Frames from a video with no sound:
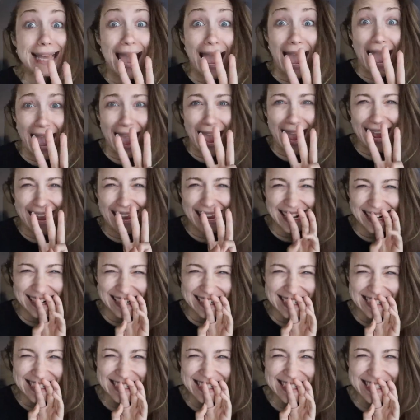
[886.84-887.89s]

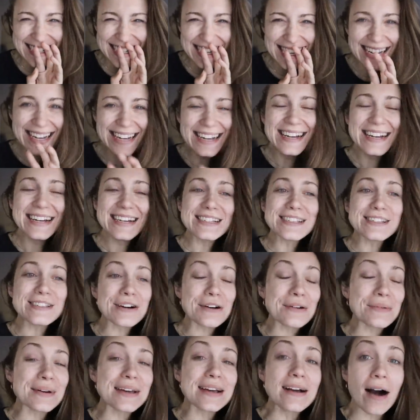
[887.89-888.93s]
days. So we